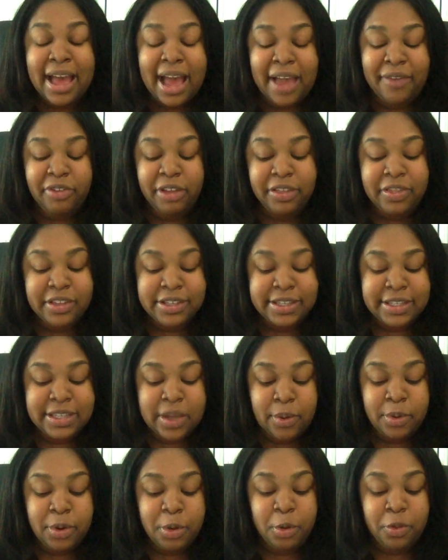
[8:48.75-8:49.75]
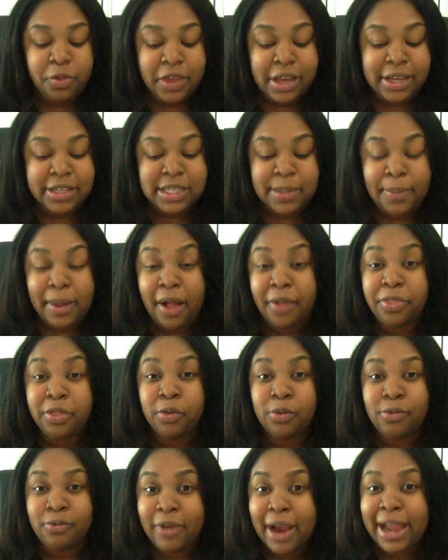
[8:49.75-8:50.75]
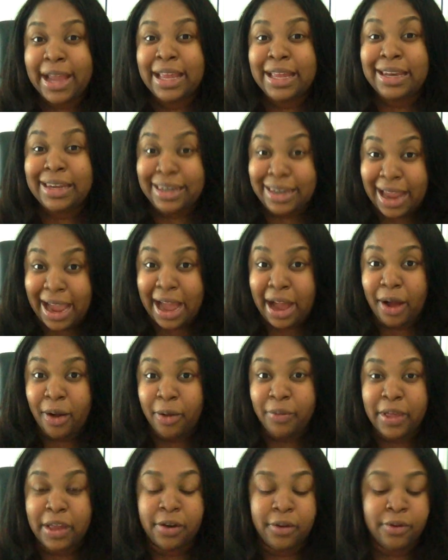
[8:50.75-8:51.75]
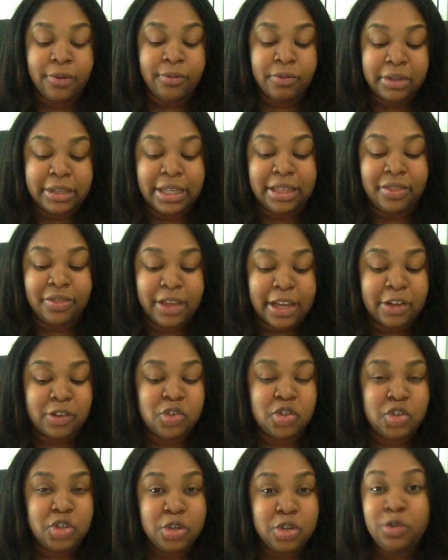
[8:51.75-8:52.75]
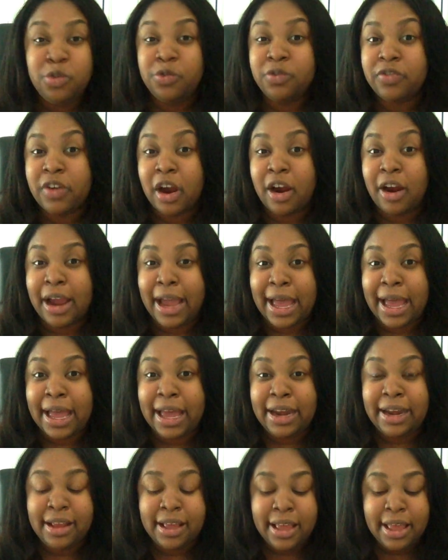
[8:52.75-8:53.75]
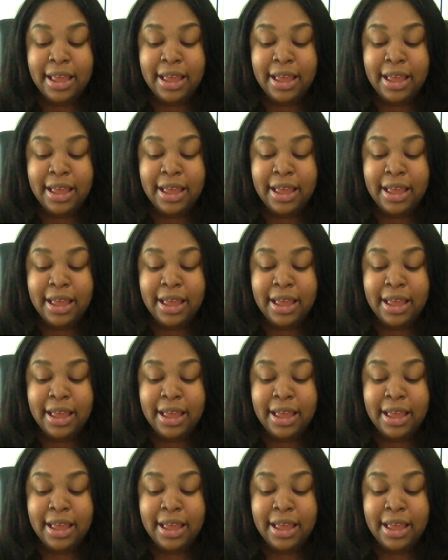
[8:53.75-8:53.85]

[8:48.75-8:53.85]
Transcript: I feel like this is someone who thinks about the right now. They don't really think too far ahead